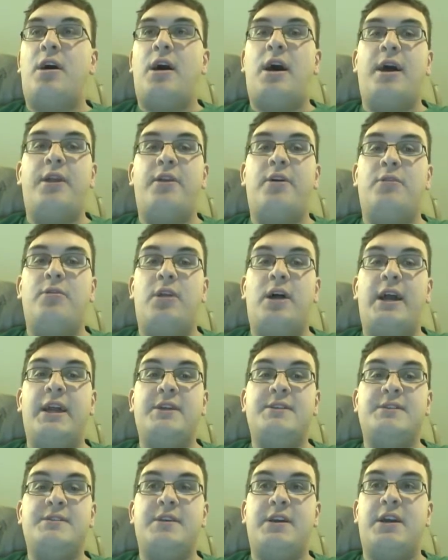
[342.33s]
I don't
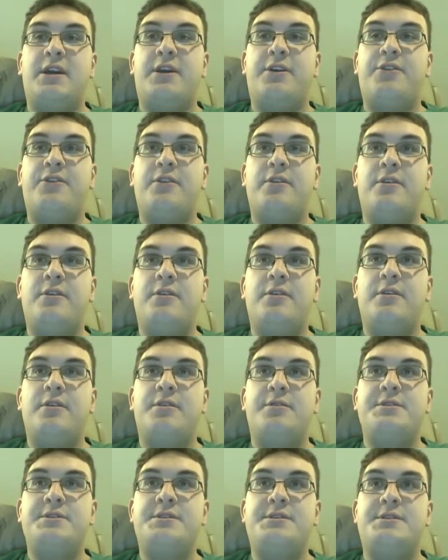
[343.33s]
like sand.
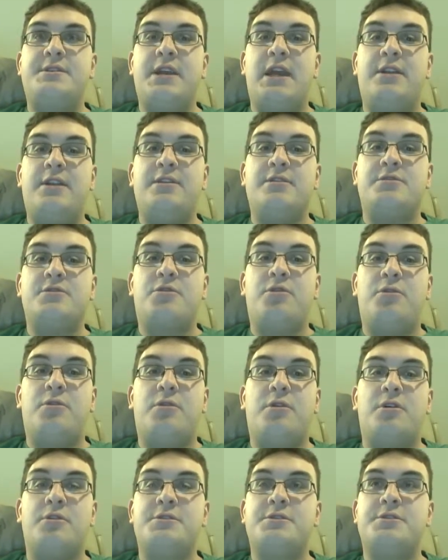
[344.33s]
Sand is
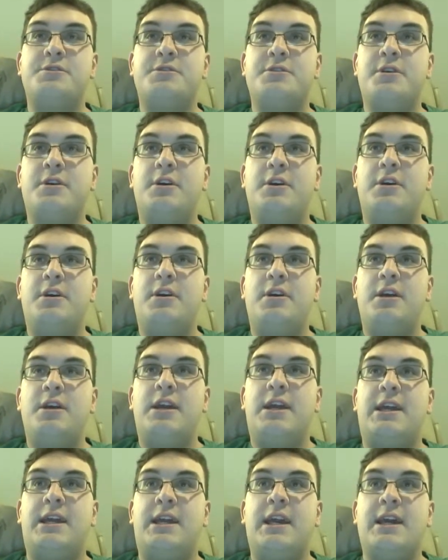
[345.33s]
coarse.
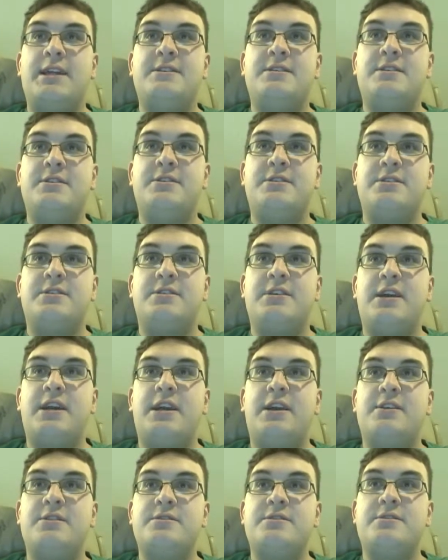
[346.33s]
It gets into
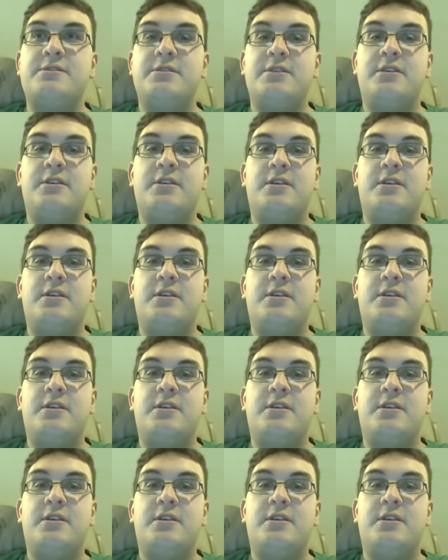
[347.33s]
things.